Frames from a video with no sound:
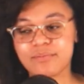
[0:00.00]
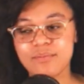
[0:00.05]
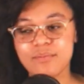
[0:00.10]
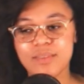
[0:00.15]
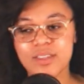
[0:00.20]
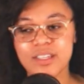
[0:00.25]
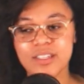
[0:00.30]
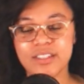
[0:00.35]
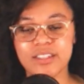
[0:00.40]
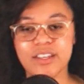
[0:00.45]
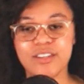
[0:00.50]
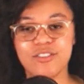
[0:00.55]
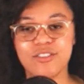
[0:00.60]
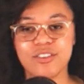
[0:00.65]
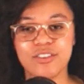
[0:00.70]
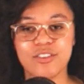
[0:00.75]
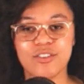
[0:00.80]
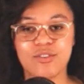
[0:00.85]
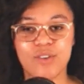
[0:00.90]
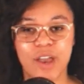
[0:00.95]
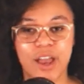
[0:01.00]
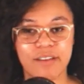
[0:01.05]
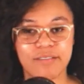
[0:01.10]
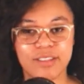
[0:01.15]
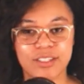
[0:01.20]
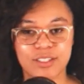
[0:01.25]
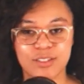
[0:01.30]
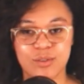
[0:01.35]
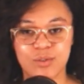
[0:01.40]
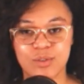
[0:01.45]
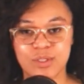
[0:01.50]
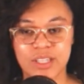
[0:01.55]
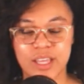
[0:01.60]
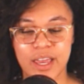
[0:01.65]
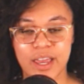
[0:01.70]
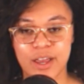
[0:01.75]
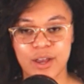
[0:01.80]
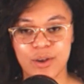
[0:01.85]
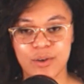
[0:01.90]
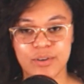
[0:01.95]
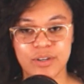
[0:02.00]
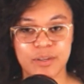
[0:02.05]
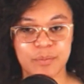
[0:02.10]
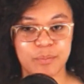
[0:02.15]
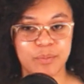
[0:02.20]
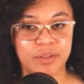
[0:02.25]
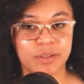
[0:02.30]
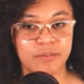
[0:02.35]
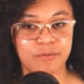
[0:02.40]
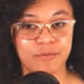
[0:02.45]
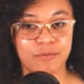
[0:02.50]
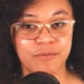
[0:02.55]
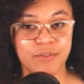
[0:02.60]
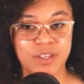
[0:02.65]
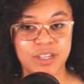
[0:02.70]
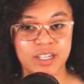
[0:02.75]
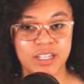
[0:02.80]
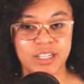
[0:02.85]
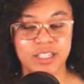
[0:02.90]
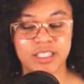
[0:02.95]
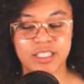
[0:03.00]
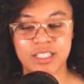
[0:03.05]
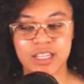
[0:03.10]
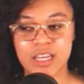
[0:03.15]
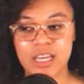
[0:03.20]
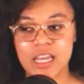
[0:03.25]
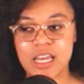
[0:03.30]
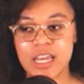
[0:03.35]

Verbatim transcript: Essentially, you have this little town up in Phoenix,